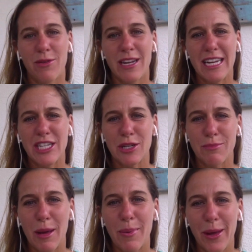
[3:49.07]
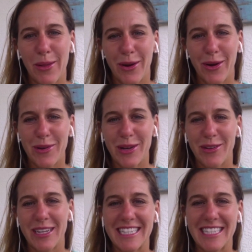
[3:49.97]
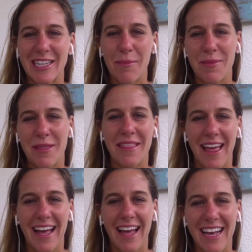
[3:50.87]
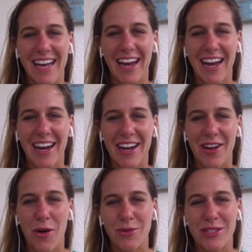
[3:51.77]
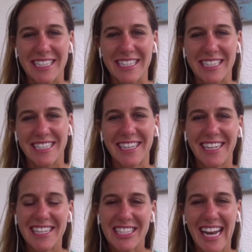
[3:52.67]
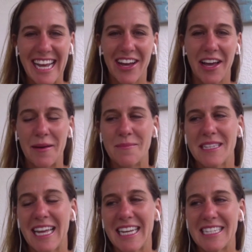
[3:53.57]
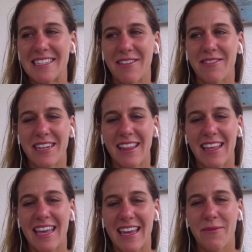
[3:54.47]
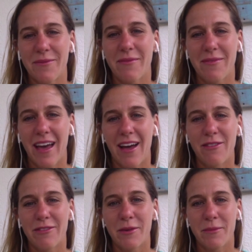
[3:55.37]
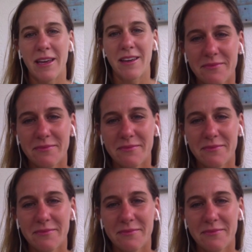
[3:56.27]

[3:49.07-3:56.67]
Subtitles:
my foundation, my pillar. We all need something that kind of holds us steady at times. And he's definitely that for me.